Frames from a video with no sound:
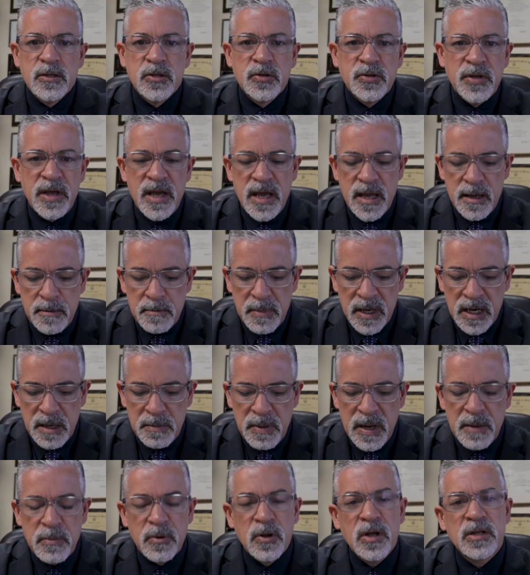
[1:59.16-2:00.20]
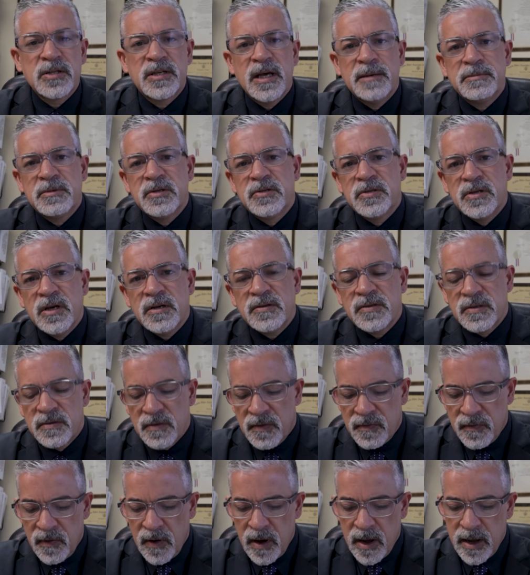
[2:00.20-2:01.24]
Today, many people attempt to
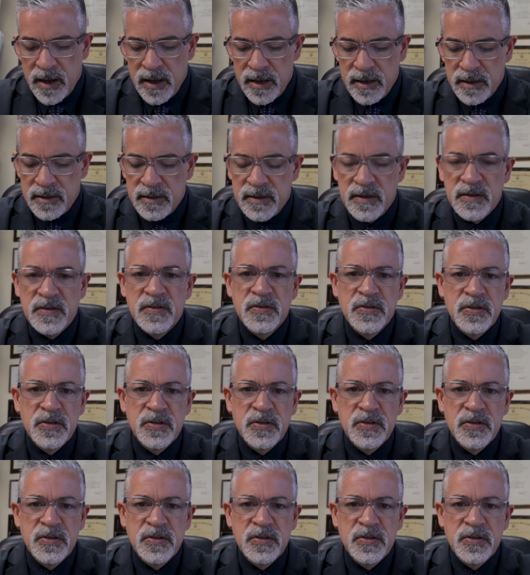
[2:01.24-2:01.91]
justify this